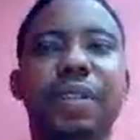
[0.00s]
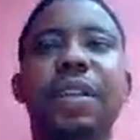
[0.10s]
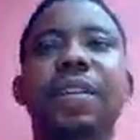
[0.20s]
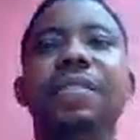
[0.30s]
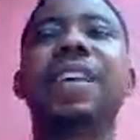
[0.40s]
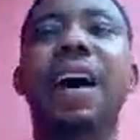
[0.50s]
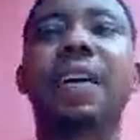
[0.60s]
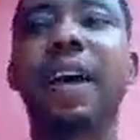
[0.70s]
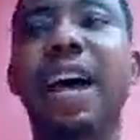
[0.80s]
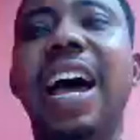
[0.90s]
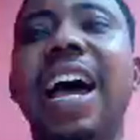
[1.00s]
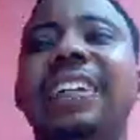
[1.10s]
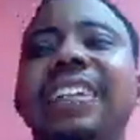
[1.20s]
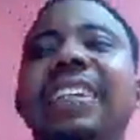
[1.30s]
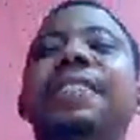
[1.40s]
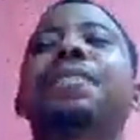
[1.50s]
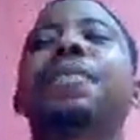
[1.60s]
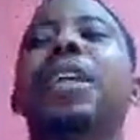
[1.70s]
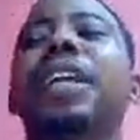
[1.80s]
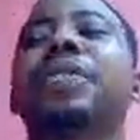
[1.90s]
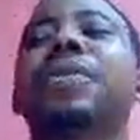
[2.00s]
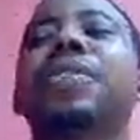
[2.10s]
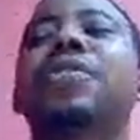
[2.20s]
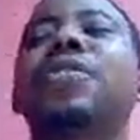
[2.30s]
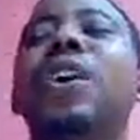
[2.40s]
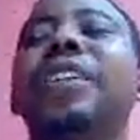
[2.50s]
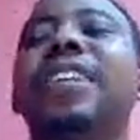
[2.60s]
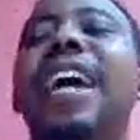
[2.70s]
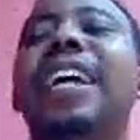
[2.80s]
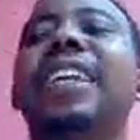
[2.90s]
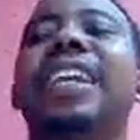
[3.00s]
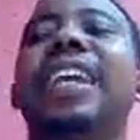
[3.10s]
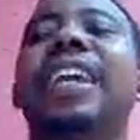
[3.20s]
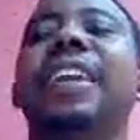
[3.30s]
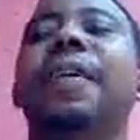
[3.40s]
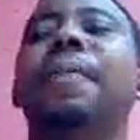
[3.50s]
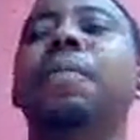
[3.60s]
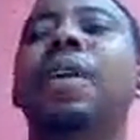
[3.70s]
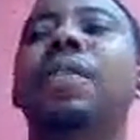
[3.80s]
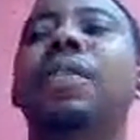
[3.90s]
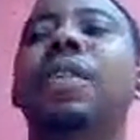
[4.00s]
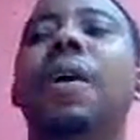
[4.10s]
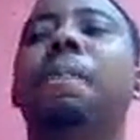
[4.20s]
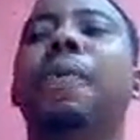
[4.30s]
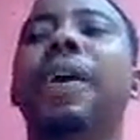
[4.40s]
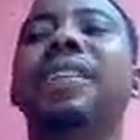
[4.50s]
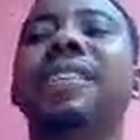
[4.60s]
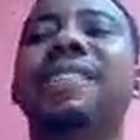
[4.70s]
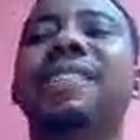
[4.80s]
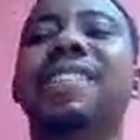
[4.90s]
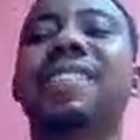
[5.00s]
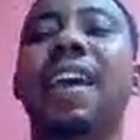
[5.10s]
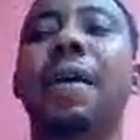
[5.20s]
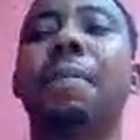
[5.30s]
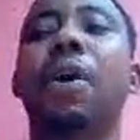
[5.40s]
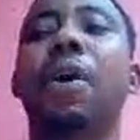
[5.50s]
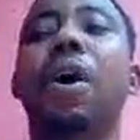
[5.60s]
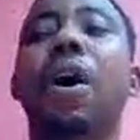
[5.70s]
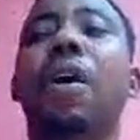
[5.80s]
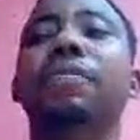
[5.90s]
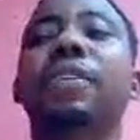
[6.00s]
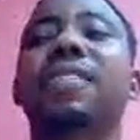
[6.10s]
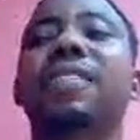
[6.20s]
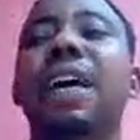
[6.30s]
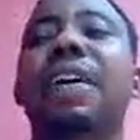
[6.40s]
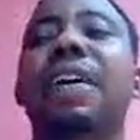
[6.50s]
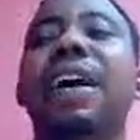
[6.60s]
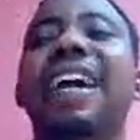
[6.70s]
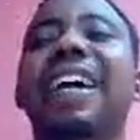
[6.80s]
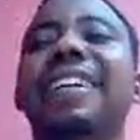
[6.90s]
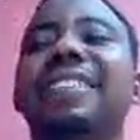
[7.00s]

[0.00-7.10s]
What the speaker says: server, and it resulted in the operating system of the server getting